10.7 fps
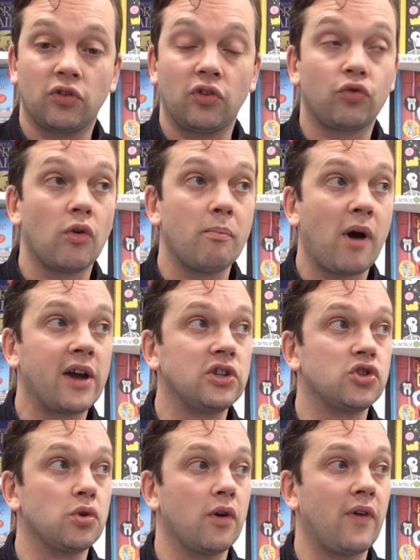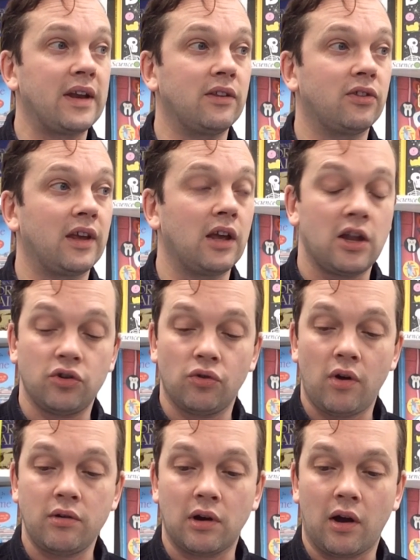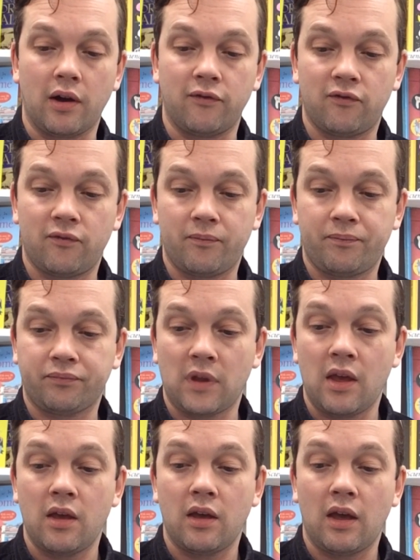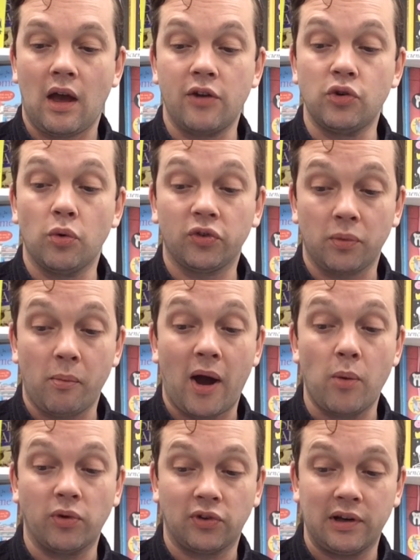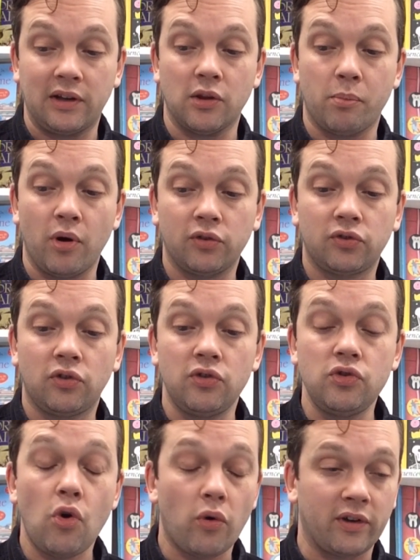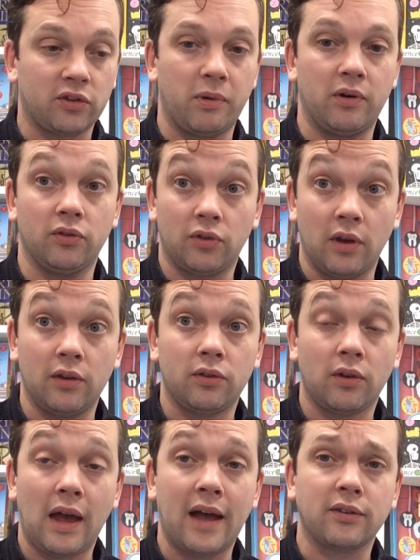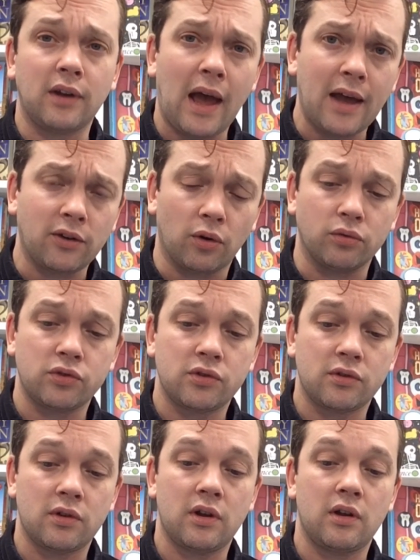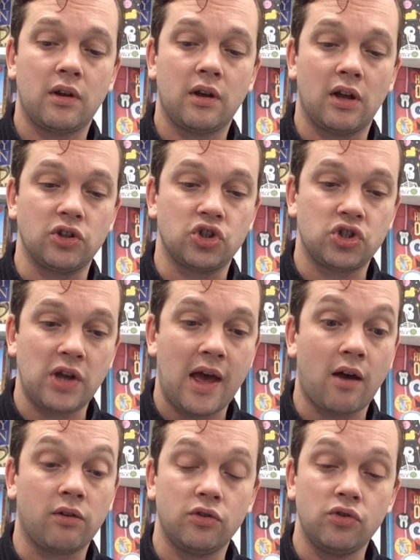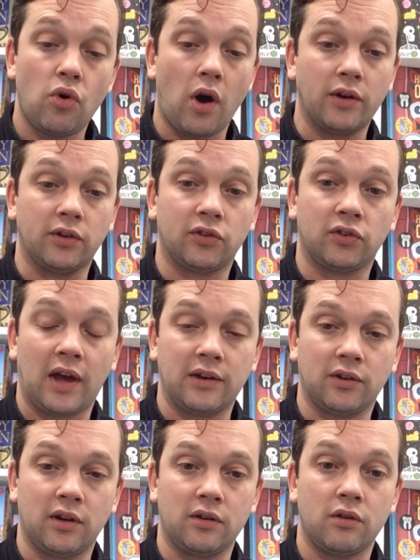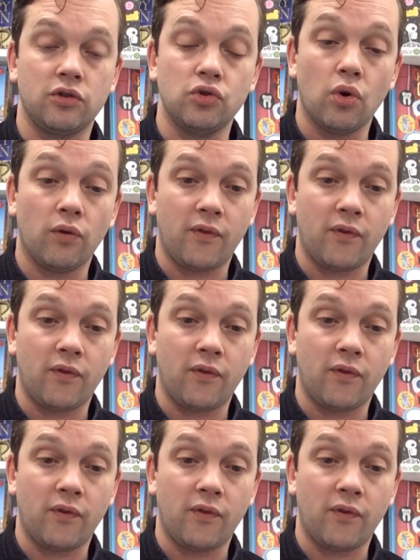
Does this remind you of anything in your own life? And you also might want to link the books to your experiences as an adult and share your understanding, your